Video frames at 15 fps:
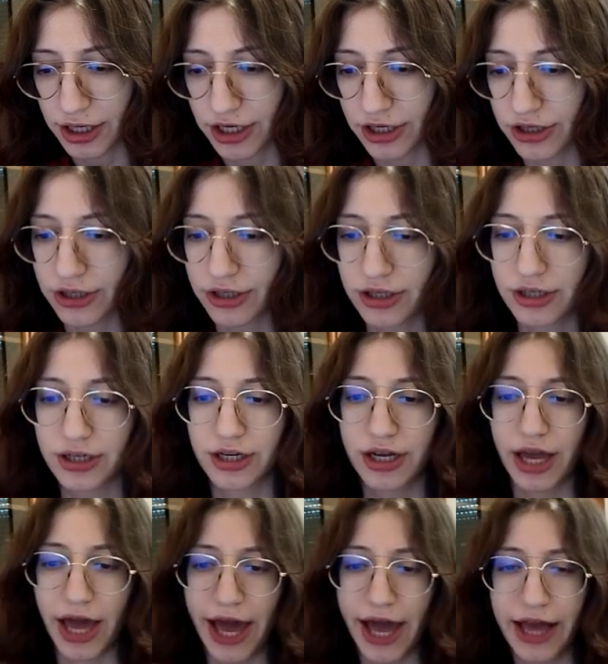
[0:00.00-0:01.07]
here
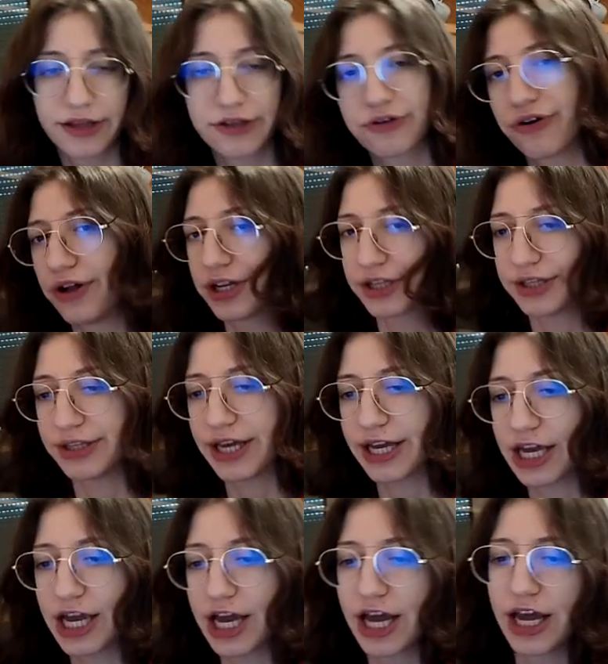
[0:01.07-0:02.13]
and call it a
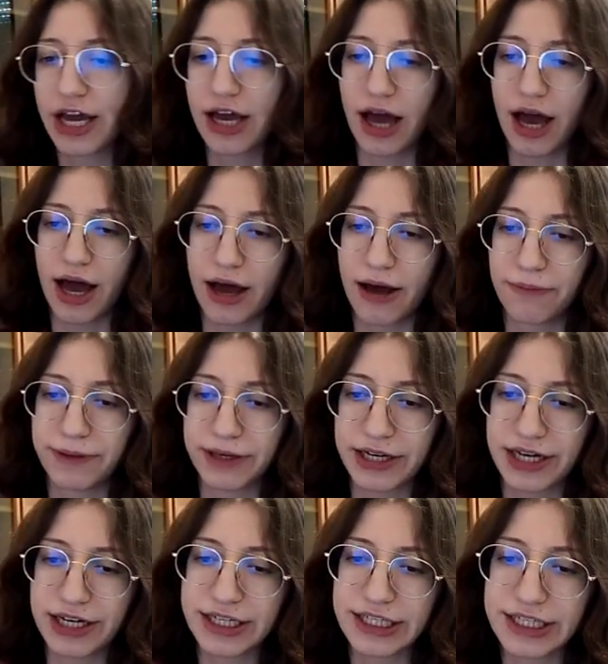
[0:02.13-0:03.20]
day?
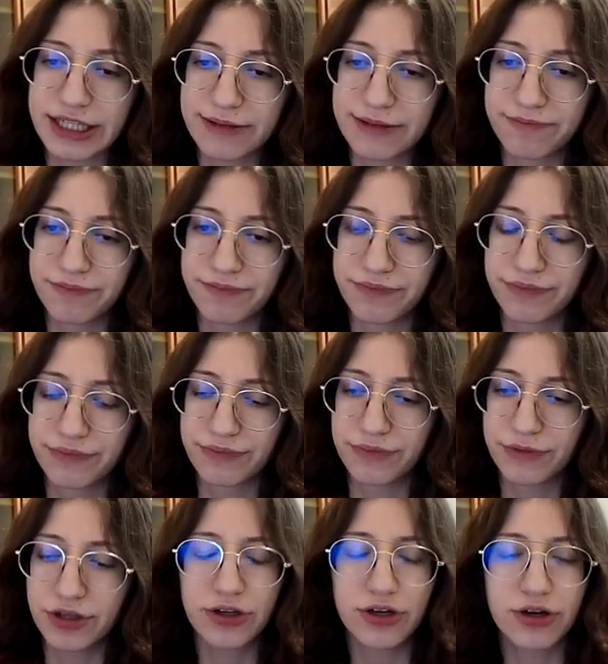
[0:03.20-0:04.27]
Because...
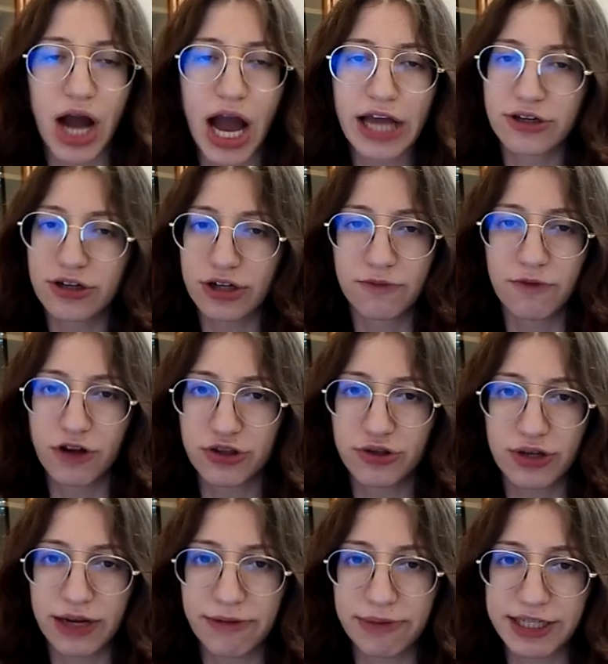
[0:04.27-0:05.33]
You know, I do not
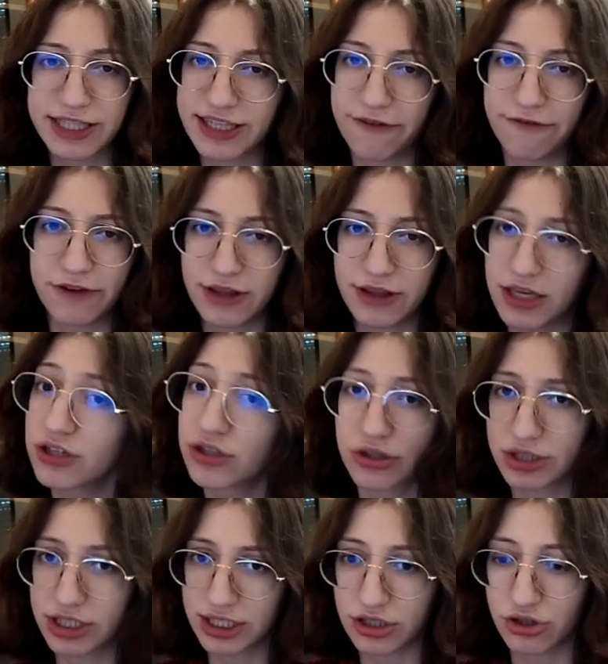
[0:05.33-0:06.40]
want to get myself in
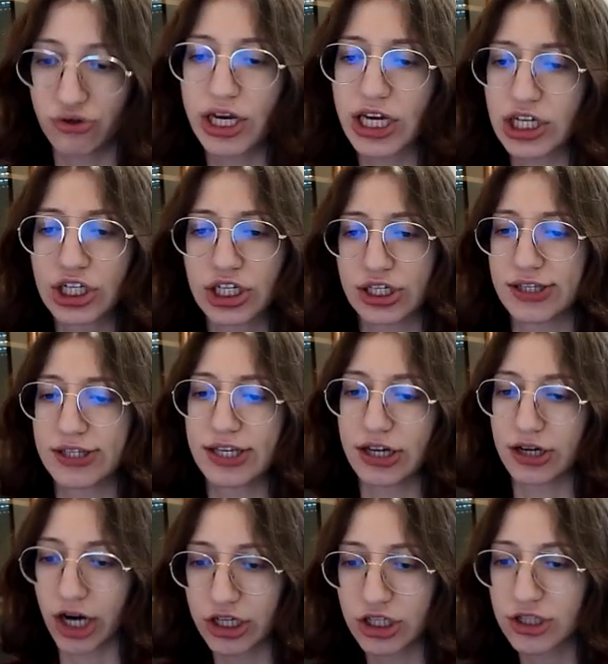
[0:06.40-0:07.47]
dangerous situations
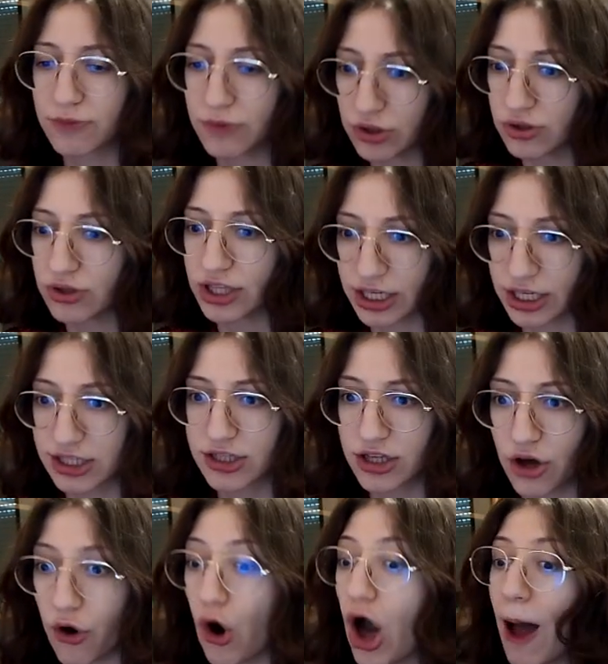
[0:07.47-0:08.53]
here. I just want to take
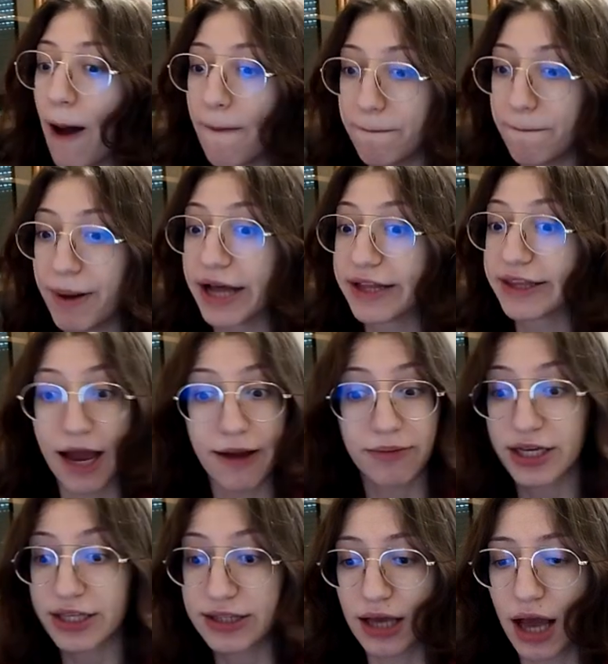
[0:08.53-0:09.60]
it slow. But
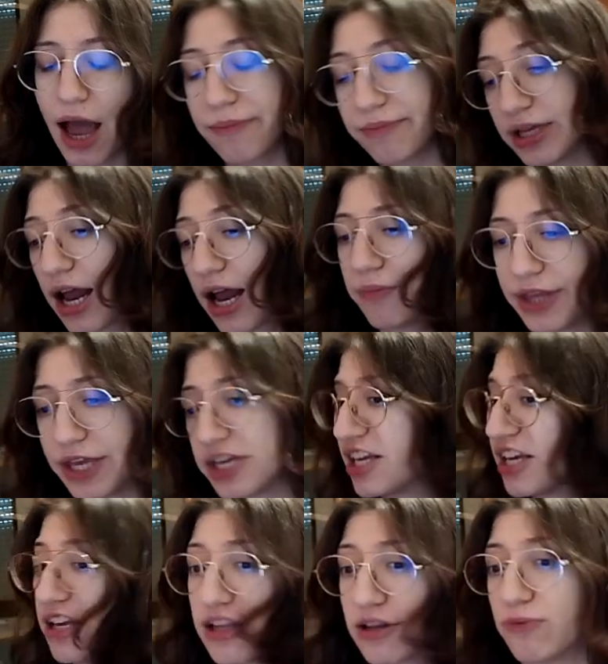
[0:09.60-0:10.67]
I'm not, I mean, I'm
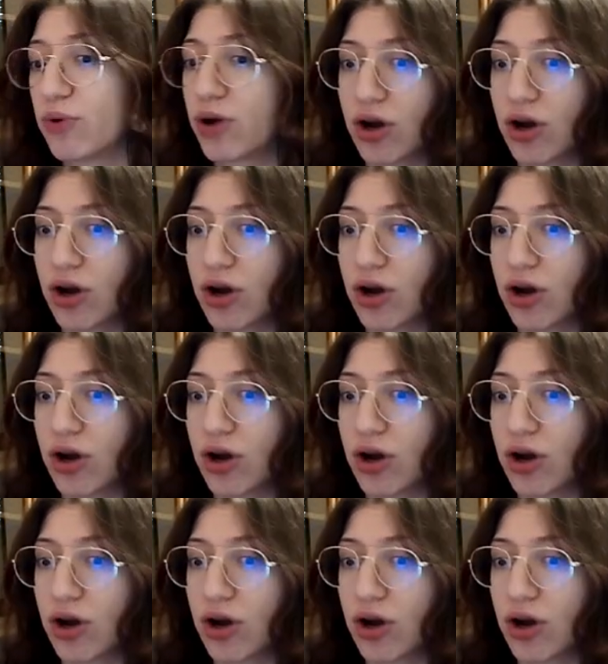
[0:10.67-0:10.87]
taking it